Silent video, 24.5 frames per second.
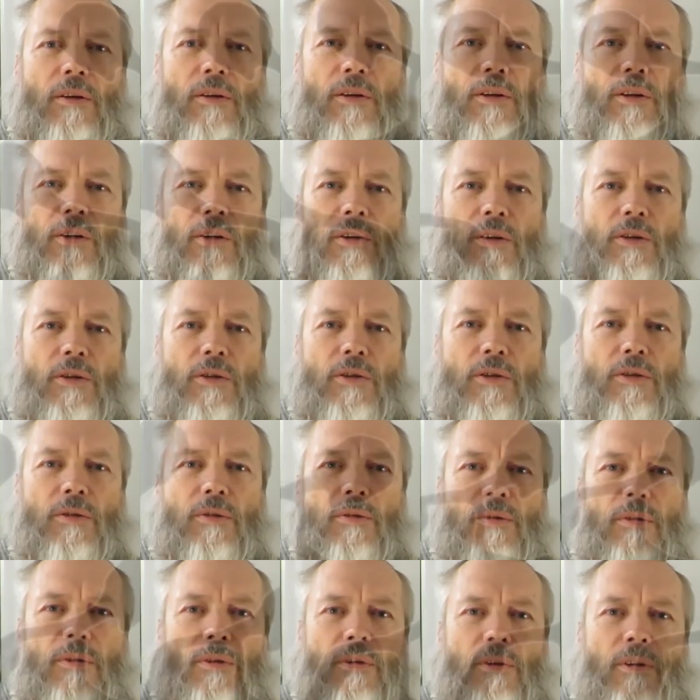Hi guys,
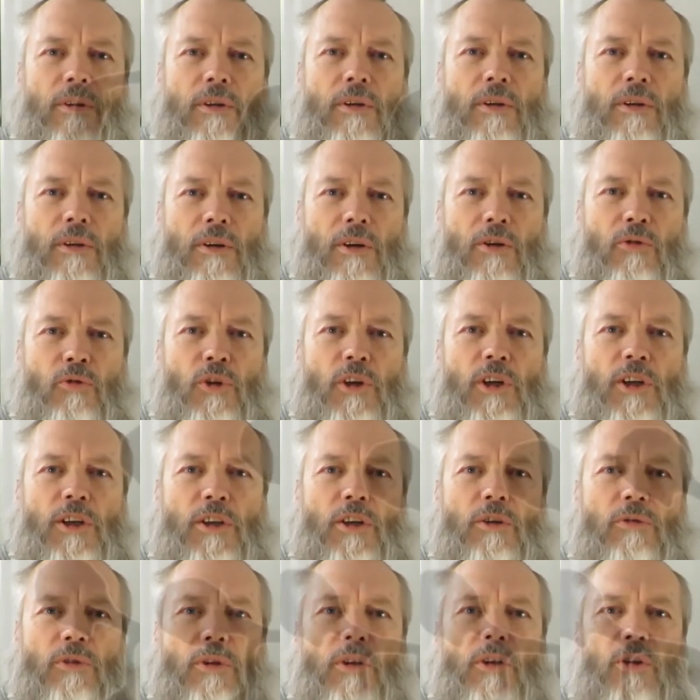I really
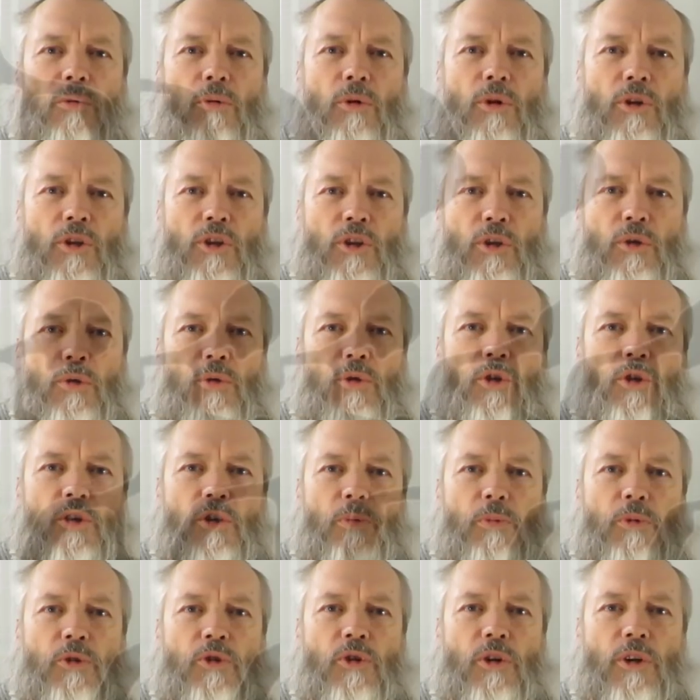don't know what
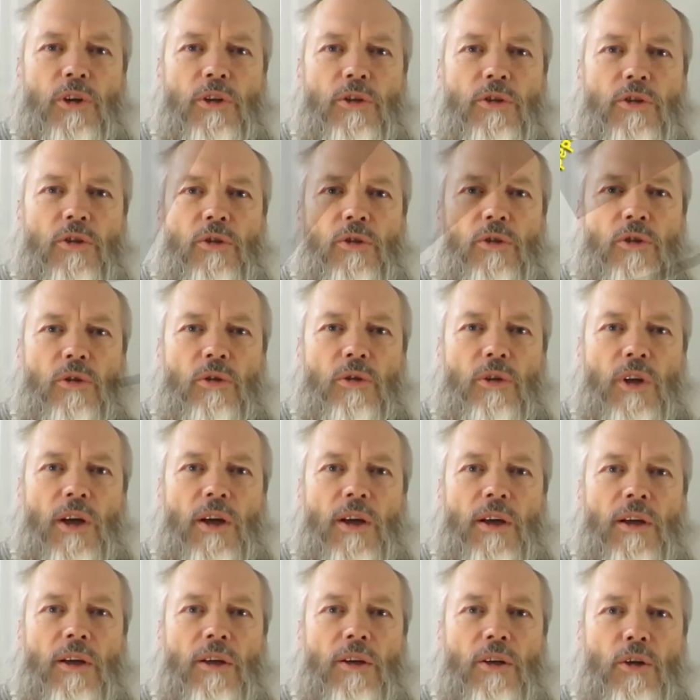YouTube's trying to do to
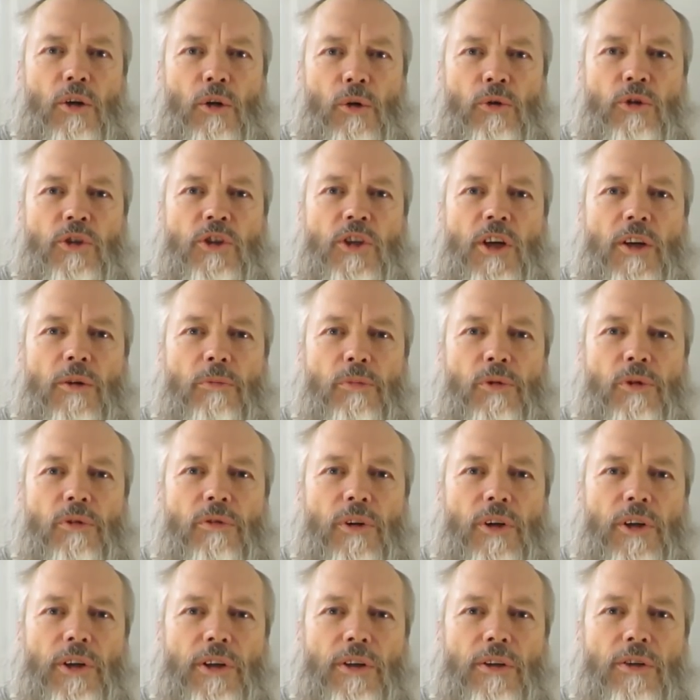their content
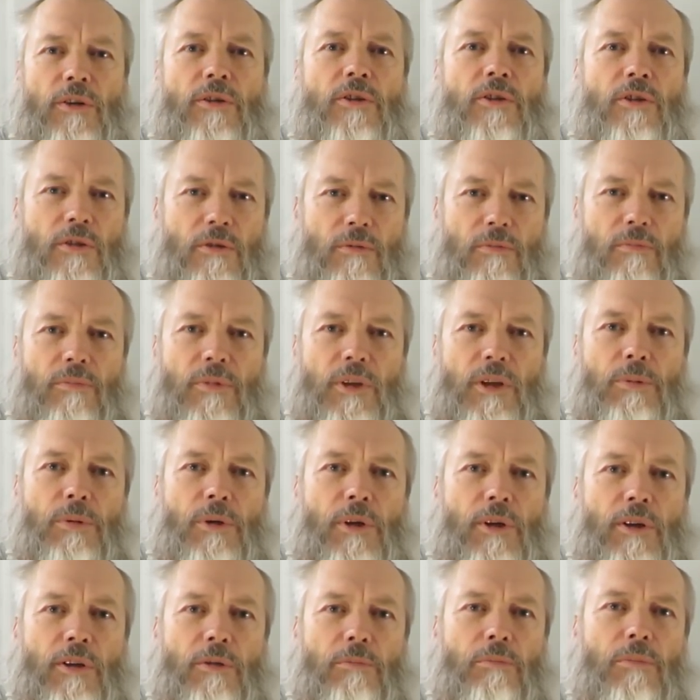providers,
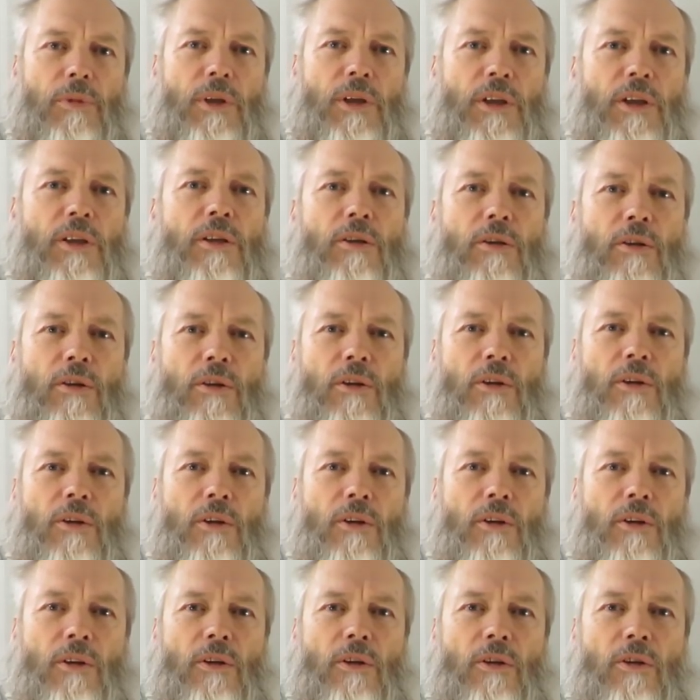people like me,
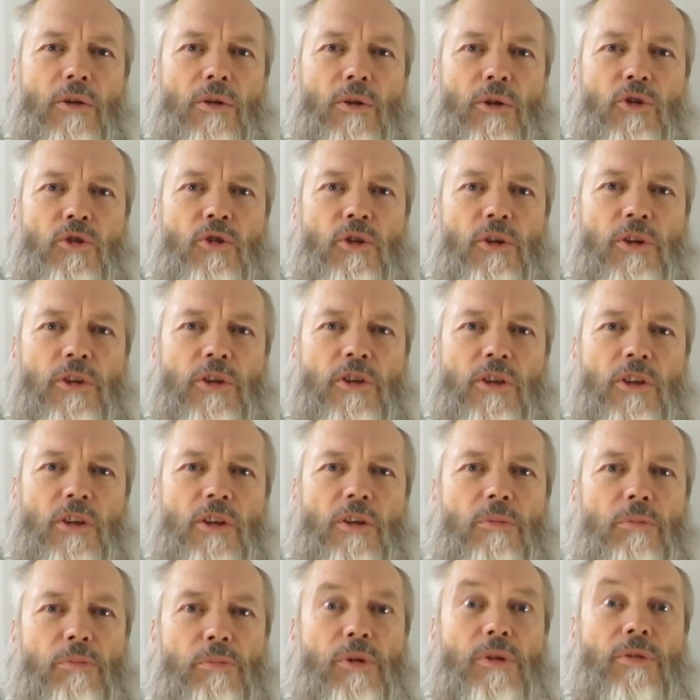who are trying
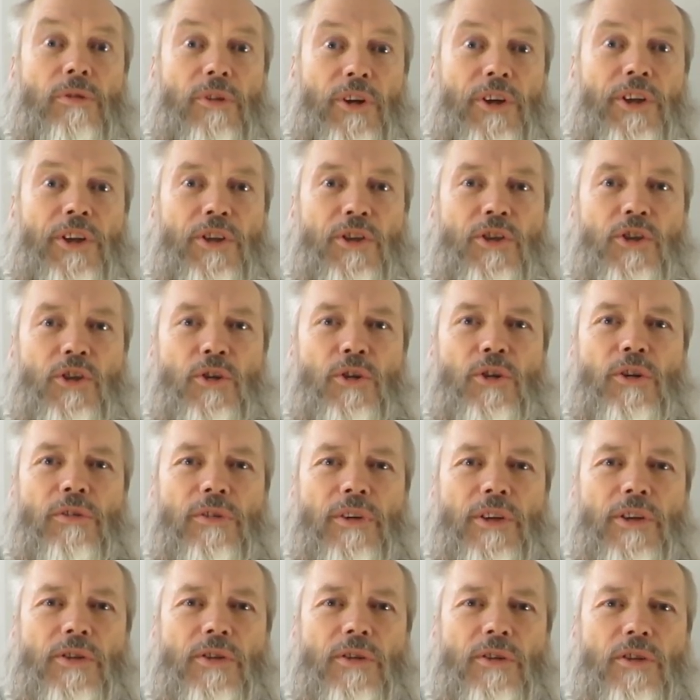to provide a
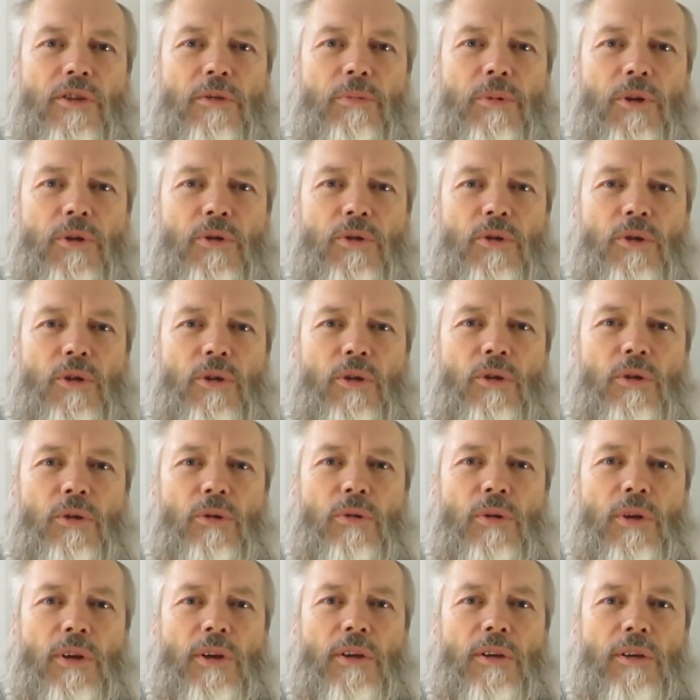service, I suppose you could
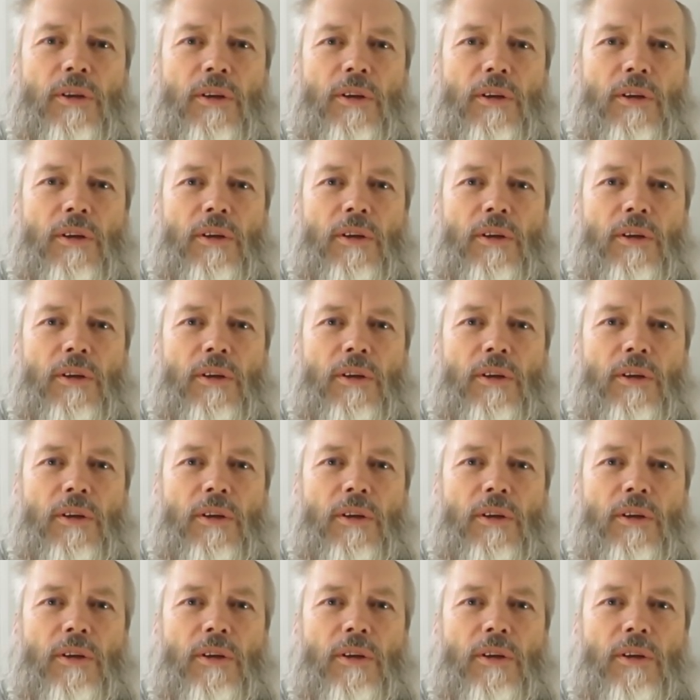call it,